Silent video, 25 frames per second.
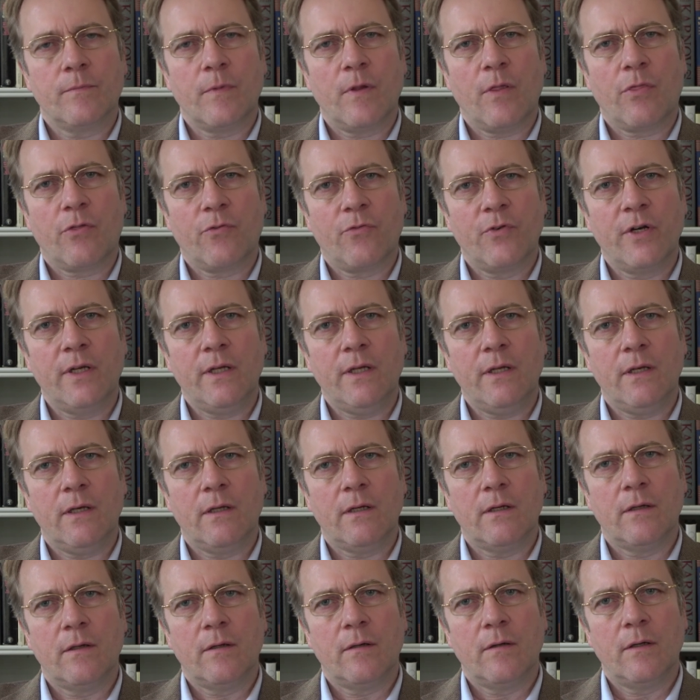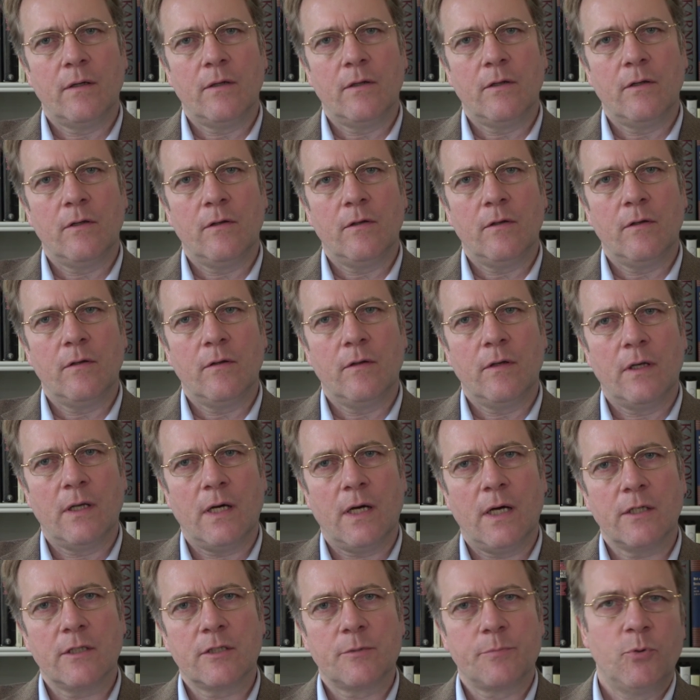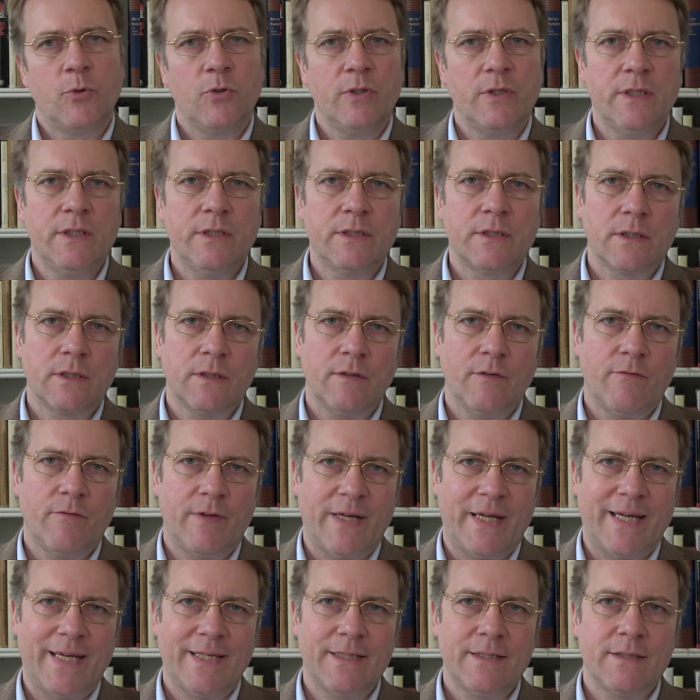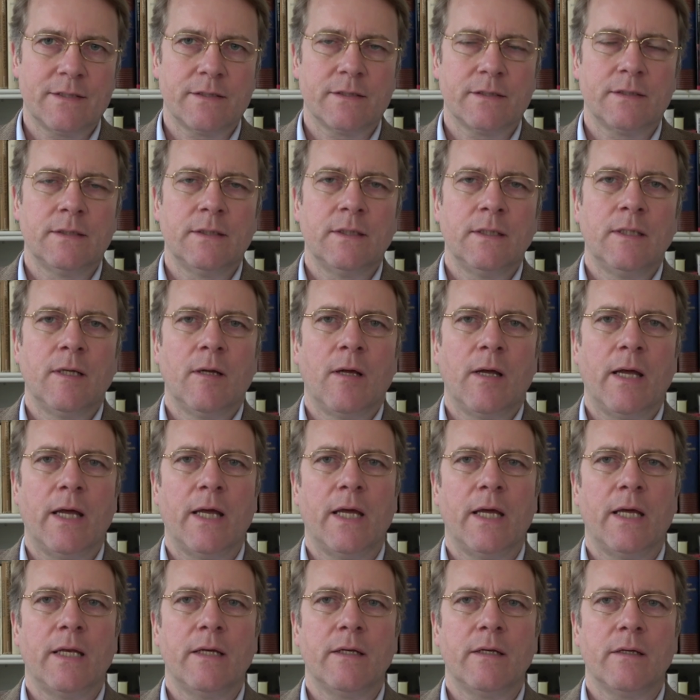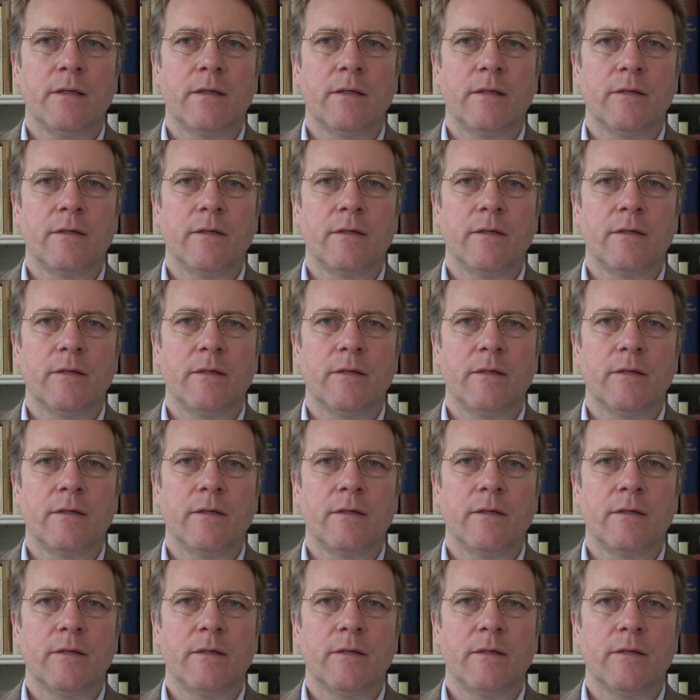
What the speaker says: three large police vans and